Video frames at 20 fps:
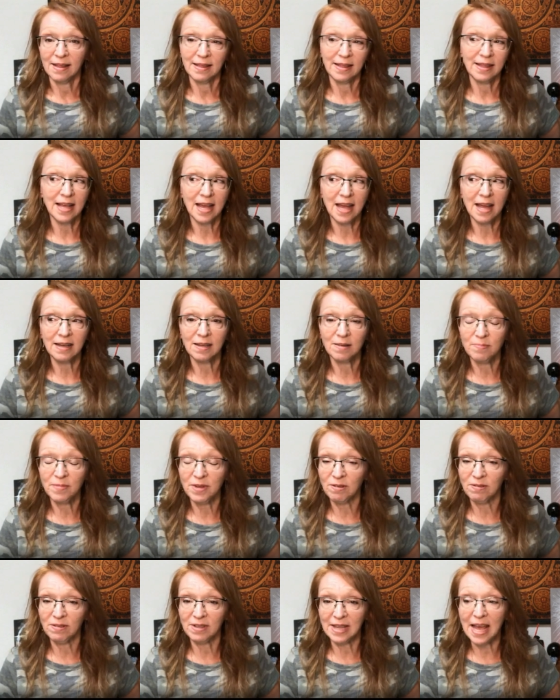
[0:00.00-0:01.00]
That
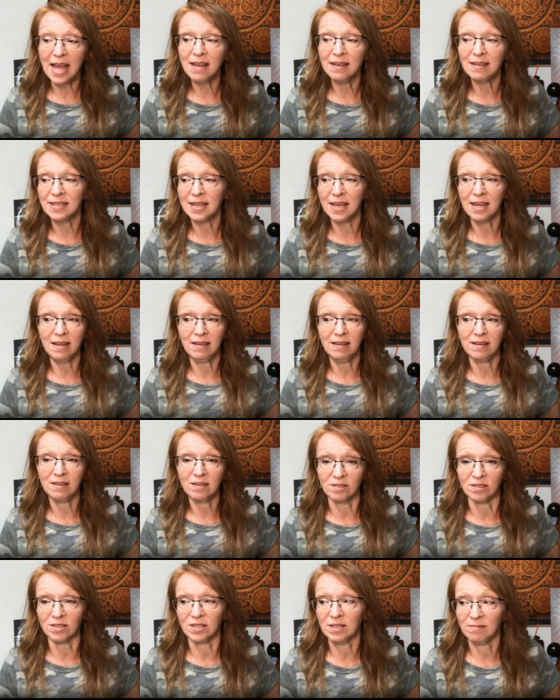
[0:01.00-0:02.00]
can take
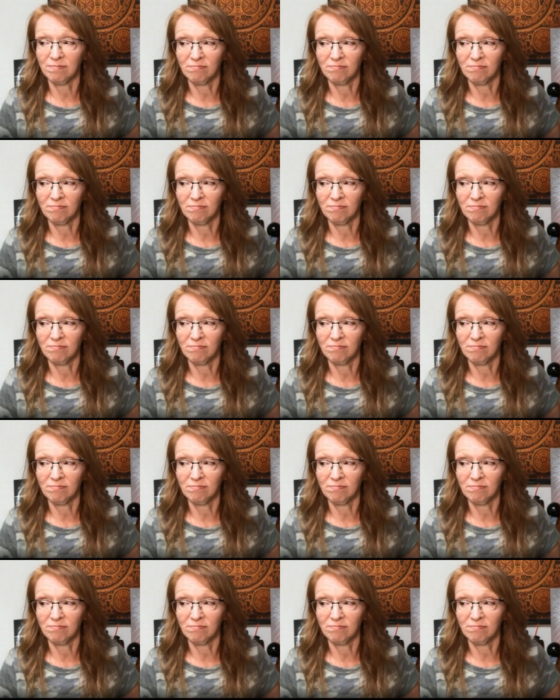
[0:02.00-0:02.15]
years.